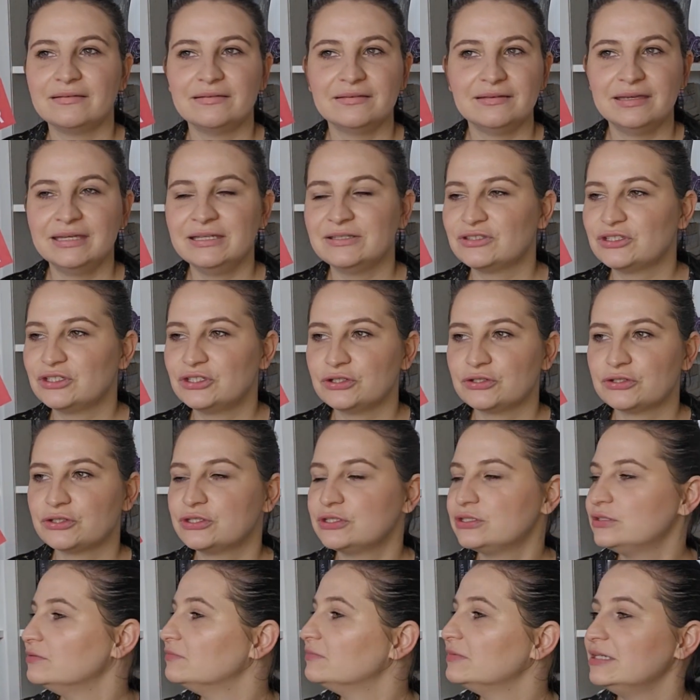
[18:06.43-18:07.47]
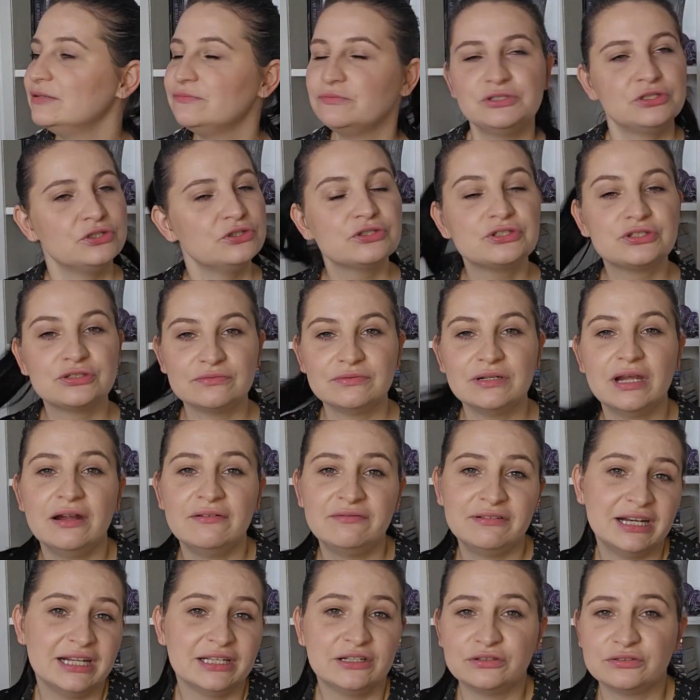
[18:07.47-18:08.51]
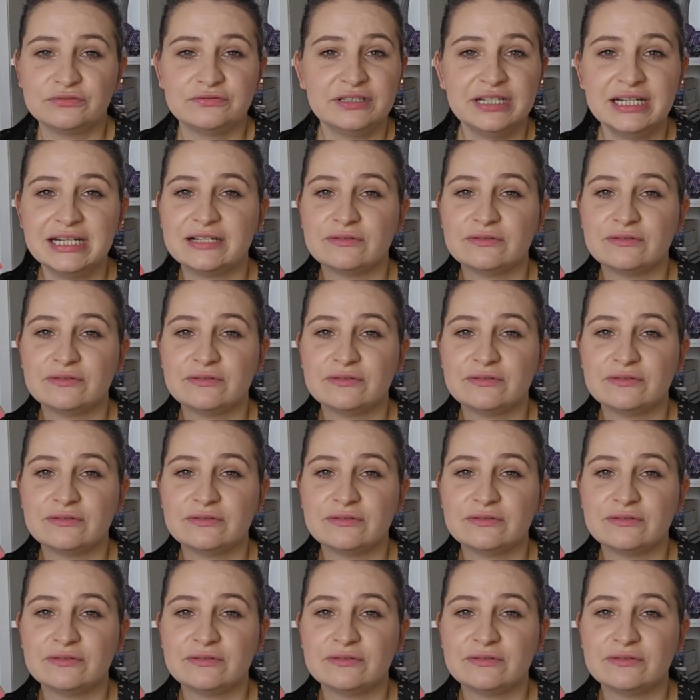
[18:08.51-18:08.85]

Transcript: it was just a really good read.